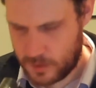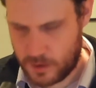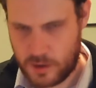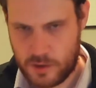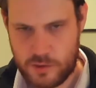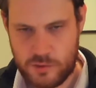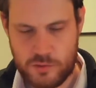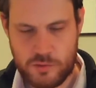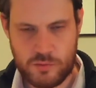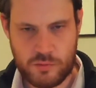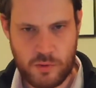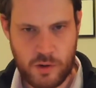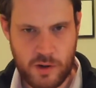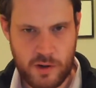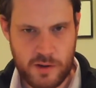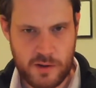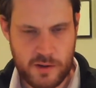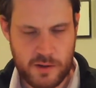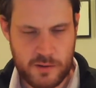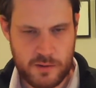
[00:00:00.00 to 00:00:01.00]
a
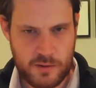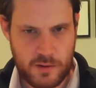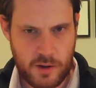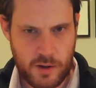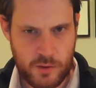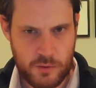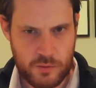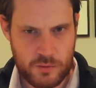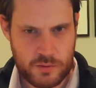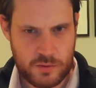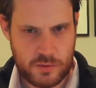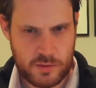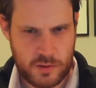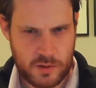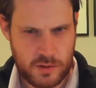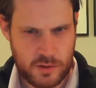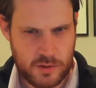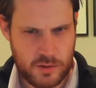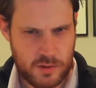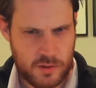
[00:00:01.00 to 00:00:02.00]
drier oak
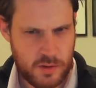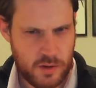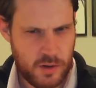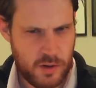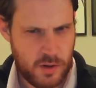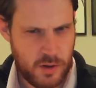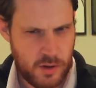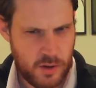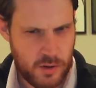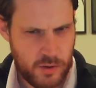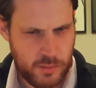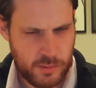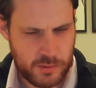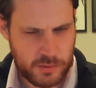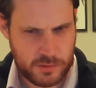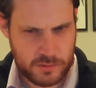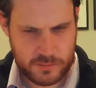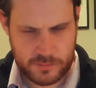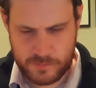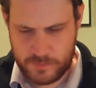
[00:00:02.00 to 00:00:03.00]
and
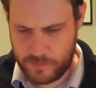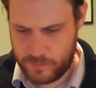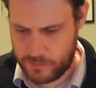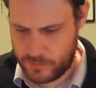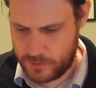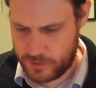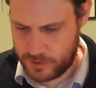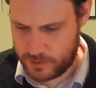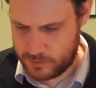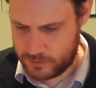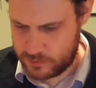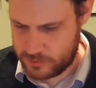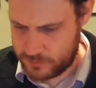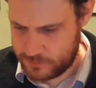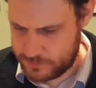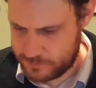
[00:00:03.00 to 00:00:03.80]
herbal note.